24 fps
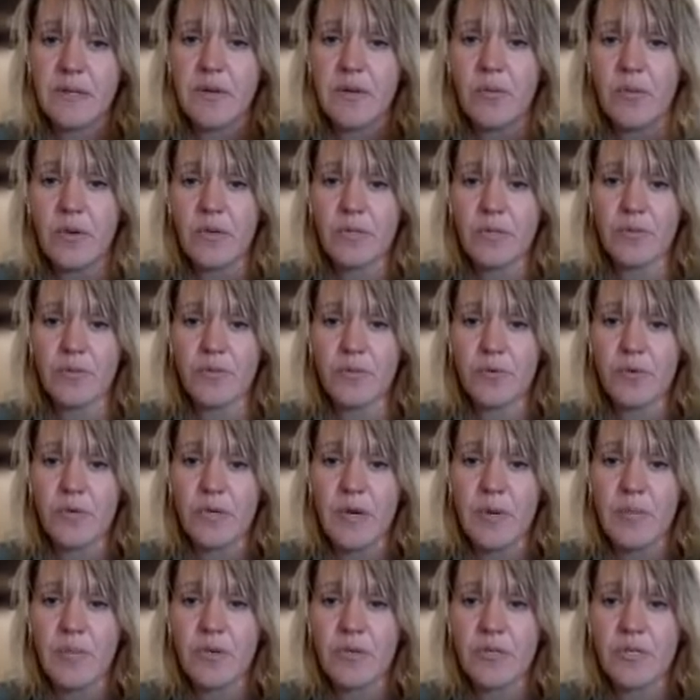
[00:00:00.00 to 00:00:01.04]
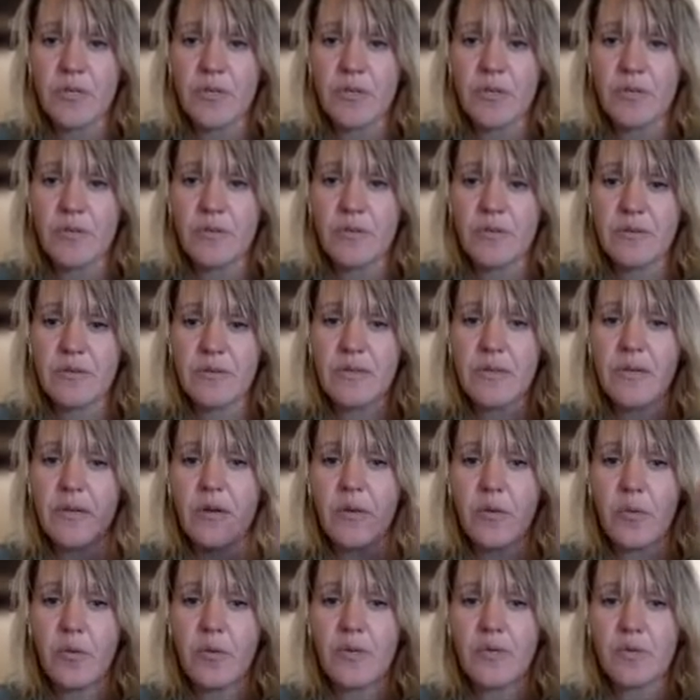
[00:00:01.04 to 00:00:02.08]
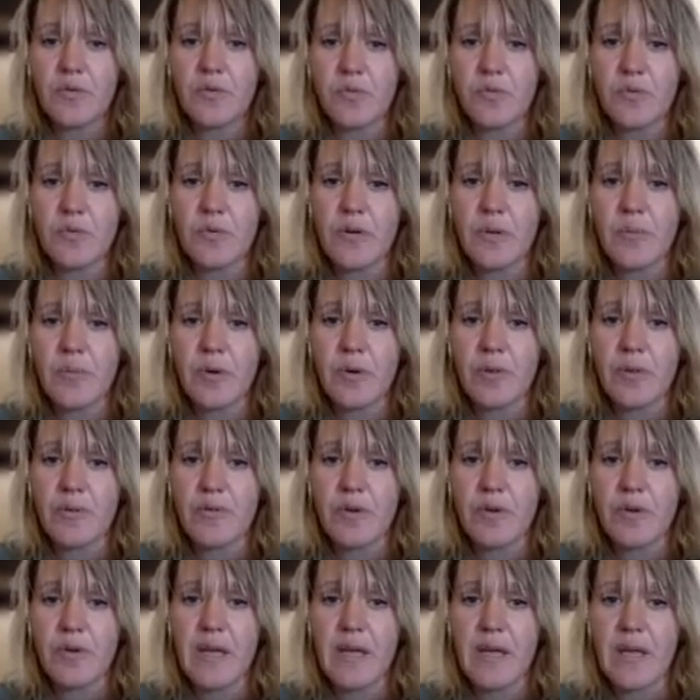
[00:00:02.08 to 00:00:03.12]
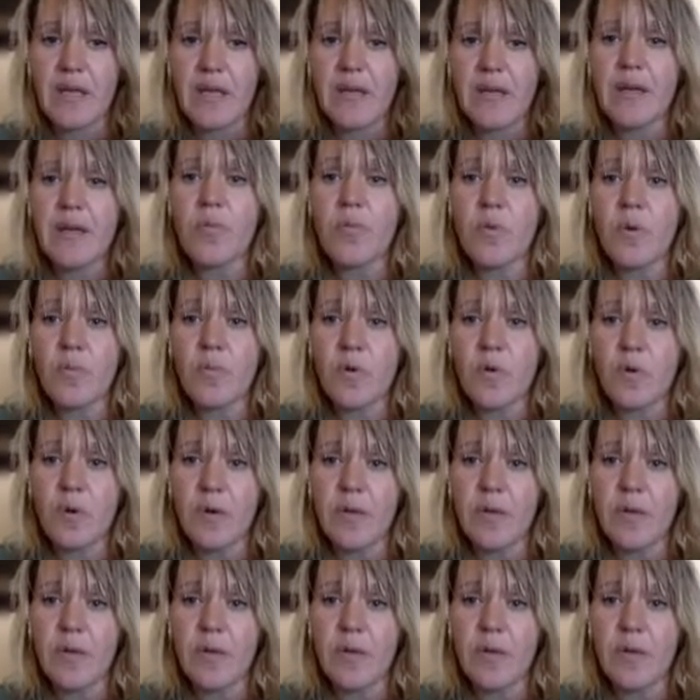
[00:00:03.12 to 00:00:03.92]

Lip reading: What's rule number 2? What's rule number 3 when we're